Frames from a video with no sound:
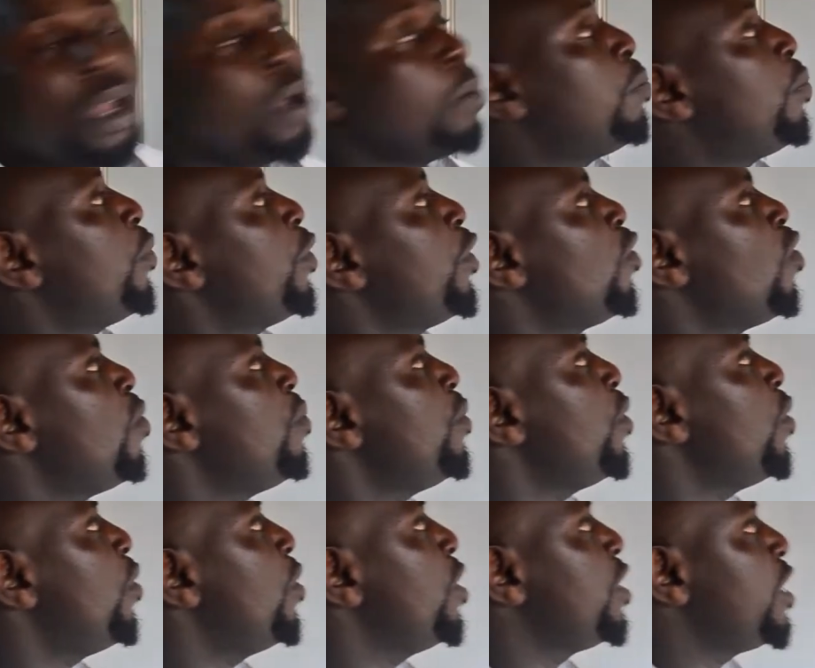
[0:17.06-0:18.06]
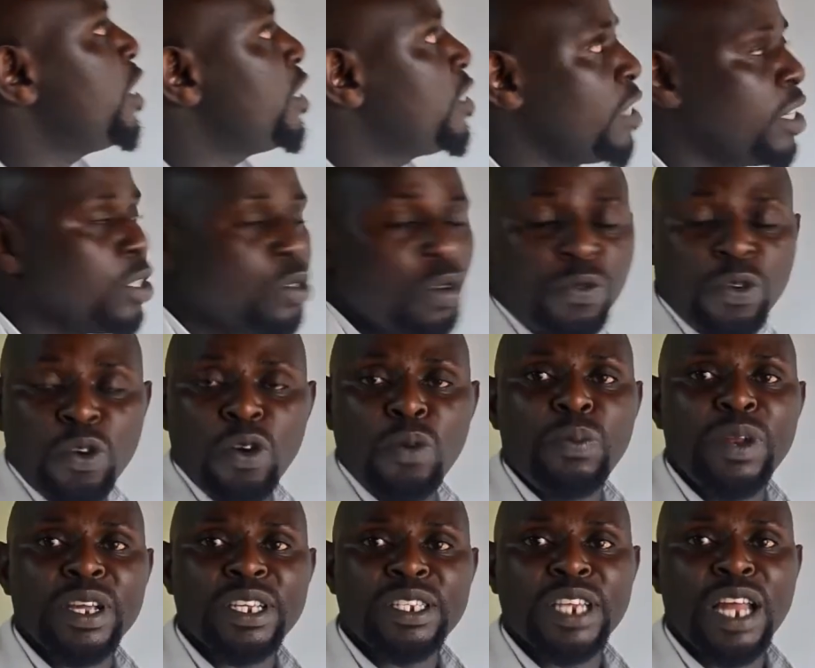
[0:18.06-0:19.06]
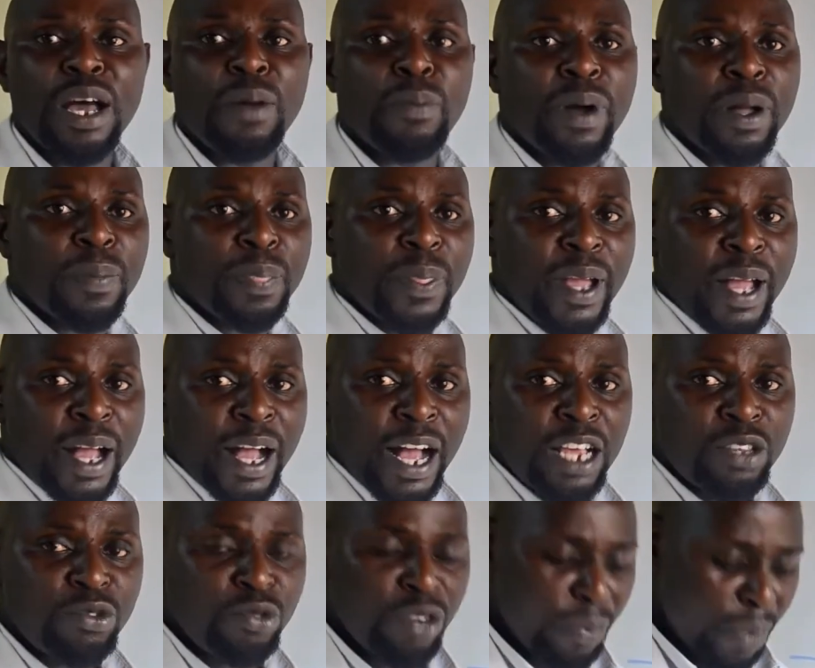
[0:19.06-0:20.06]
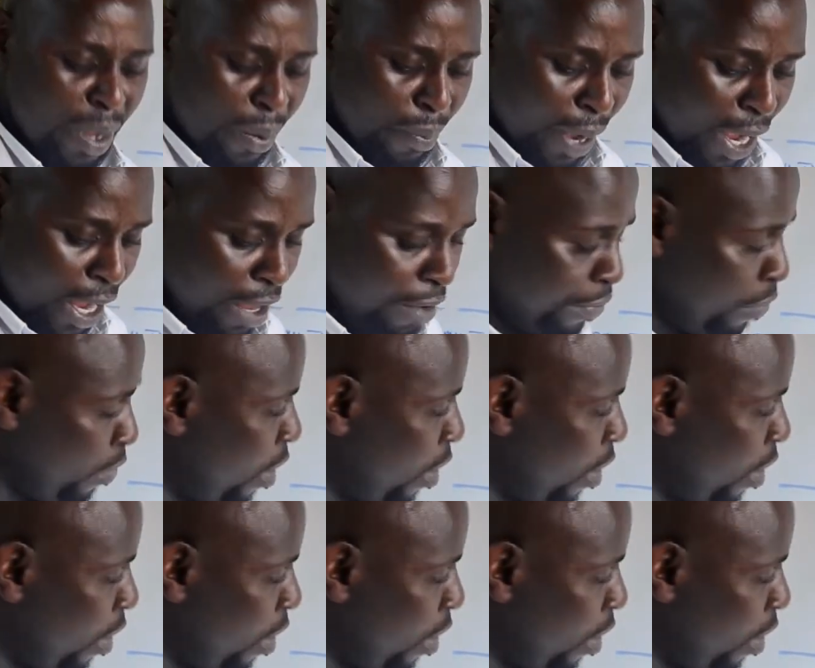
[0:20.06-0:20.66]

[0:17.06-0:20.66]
polynomial in the set of complex number. As you remember, if you